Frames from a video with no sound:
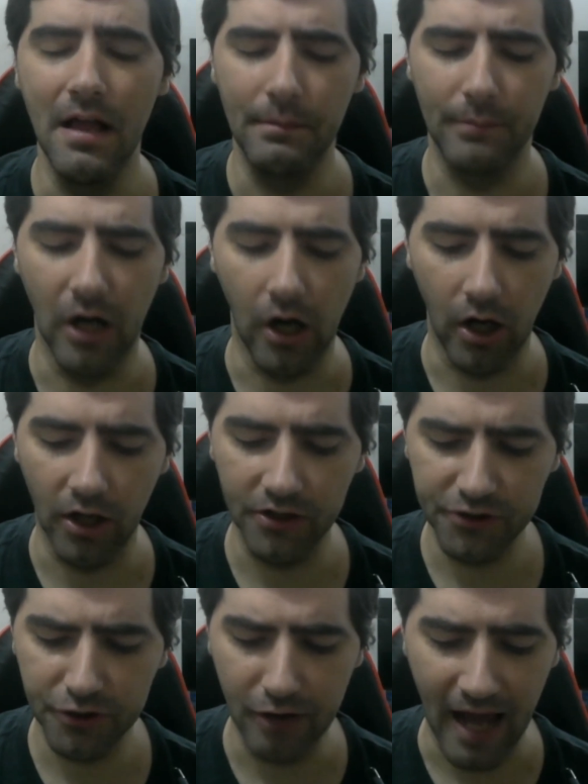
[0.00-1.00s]
But on
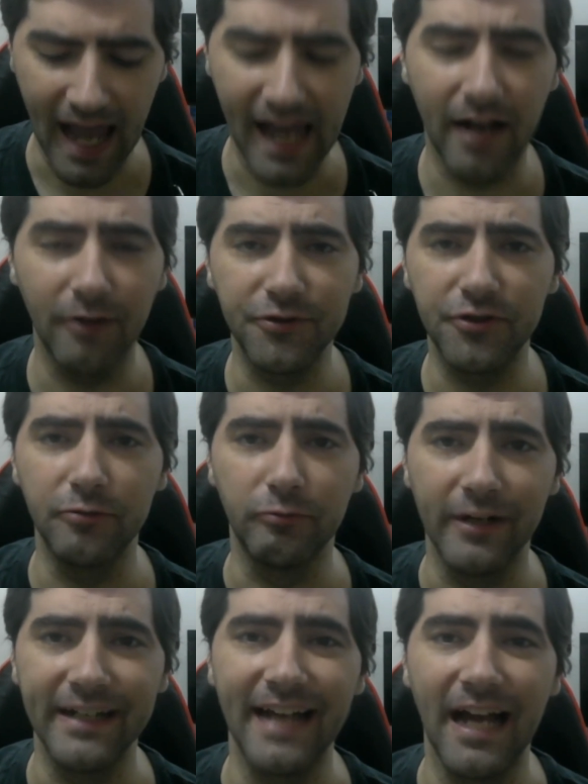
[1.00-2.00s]
to how to
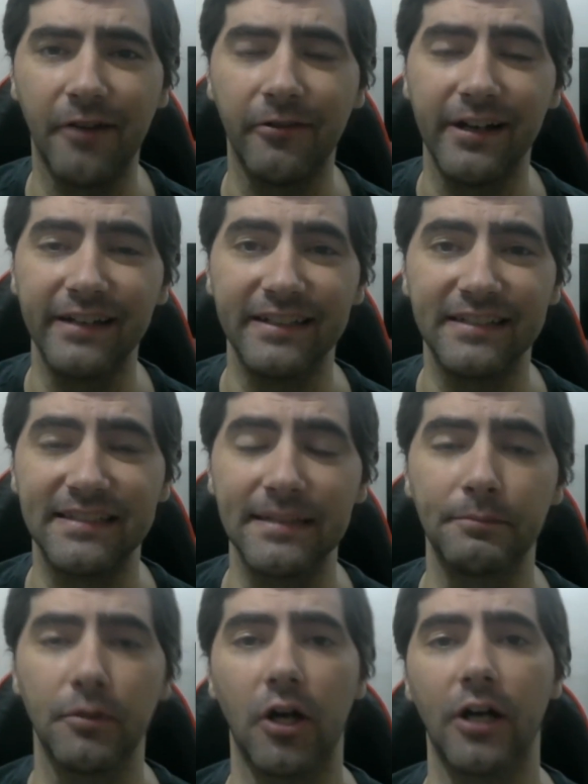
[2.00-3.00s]
rent out an
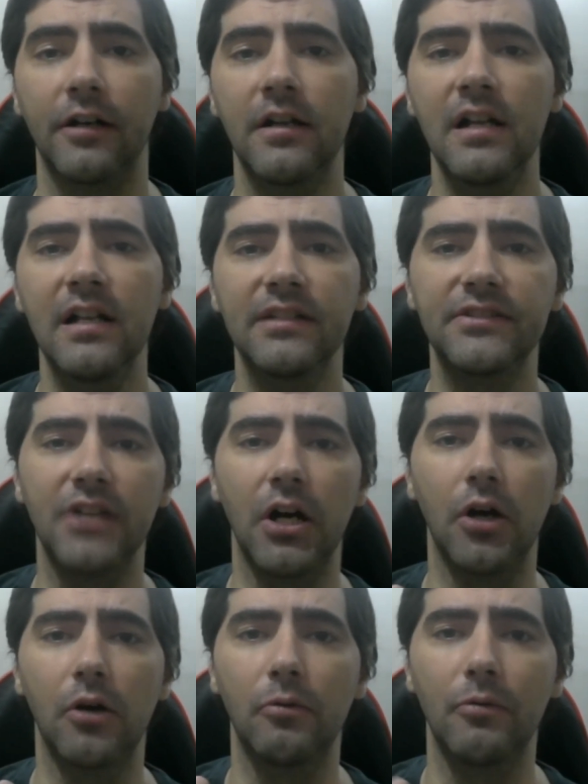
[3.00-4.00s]
exemplar.
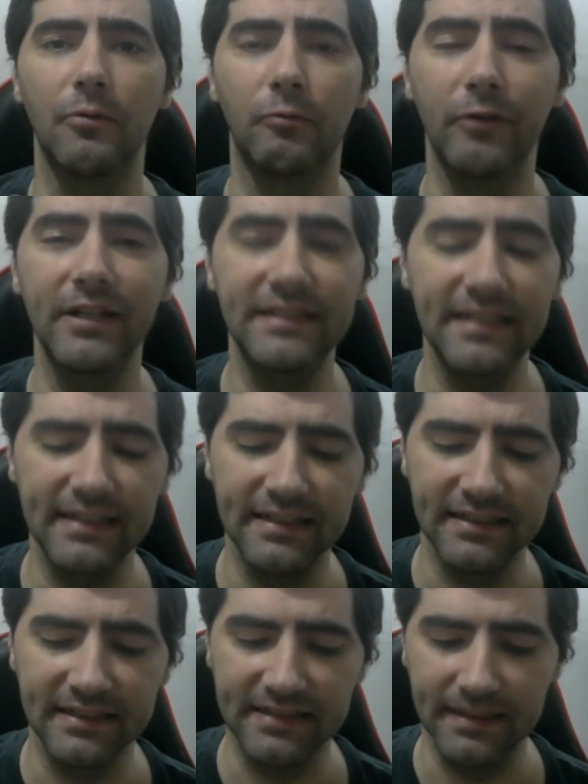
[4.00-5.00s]
So renting
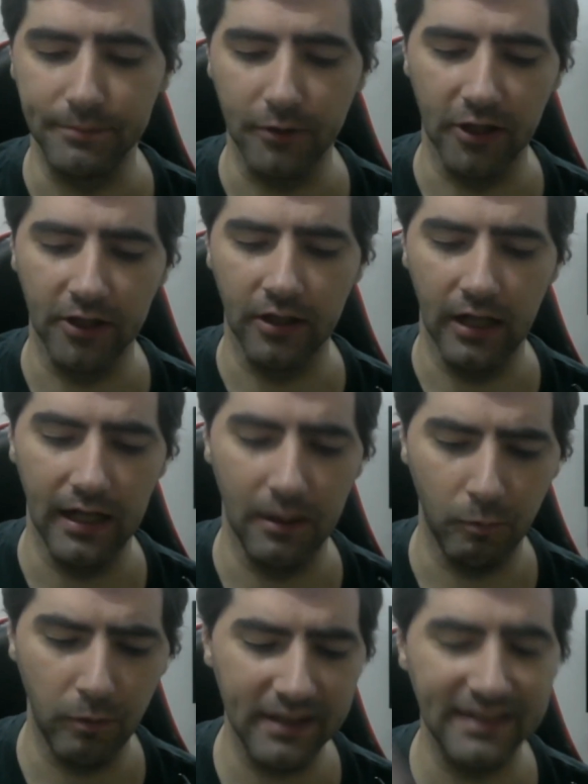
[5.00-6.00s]
an exemplar,
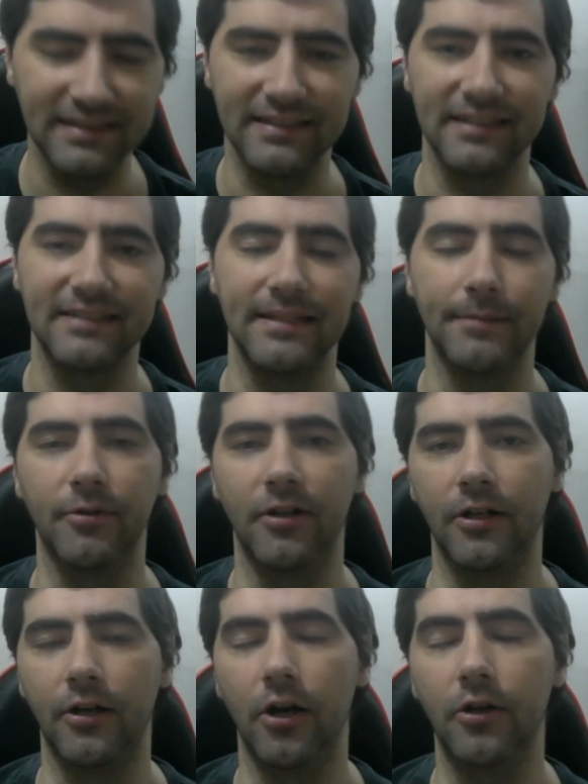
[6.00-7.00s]
what is an exemplar?